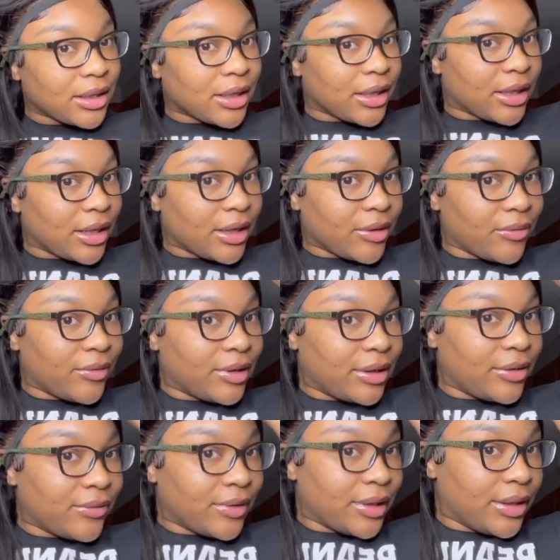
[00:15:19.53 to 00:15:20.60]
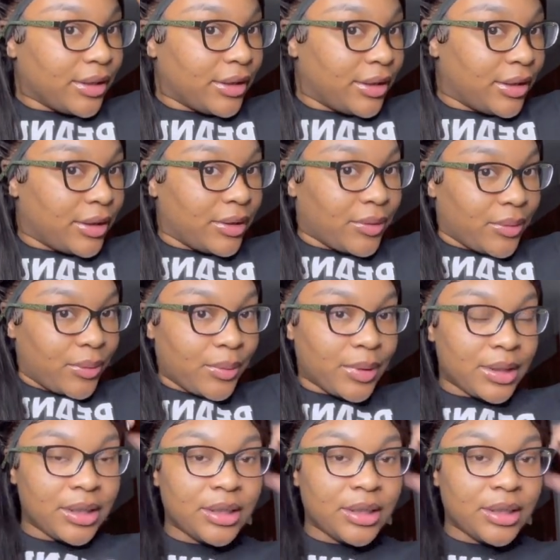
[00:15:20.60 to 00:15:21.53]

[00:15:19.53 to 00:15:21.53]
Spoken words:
Like, I really, really do.